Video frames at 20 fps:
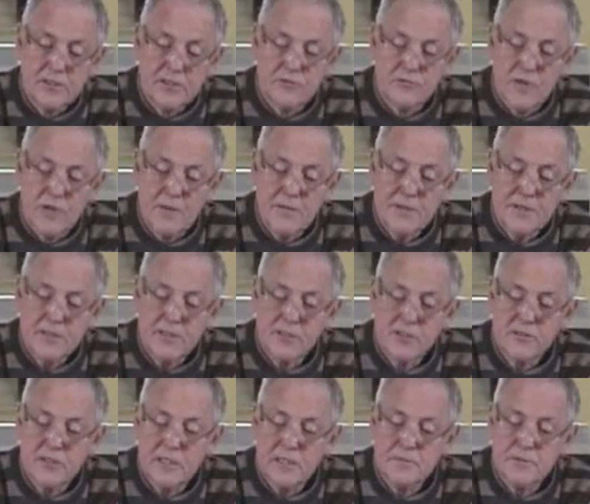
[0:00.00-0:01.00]
Did Rabbit
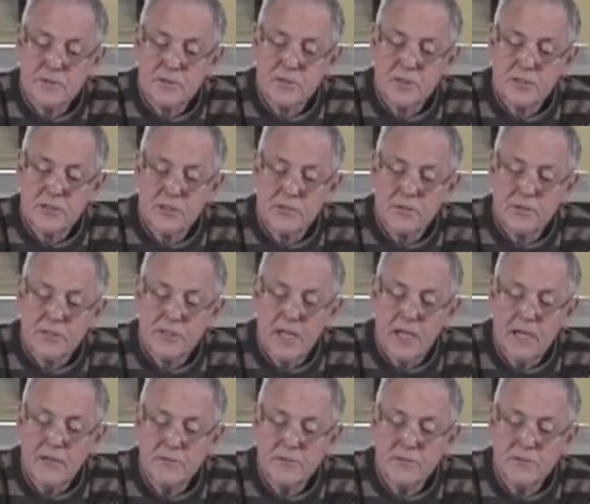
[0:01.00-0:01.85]
describe the situation?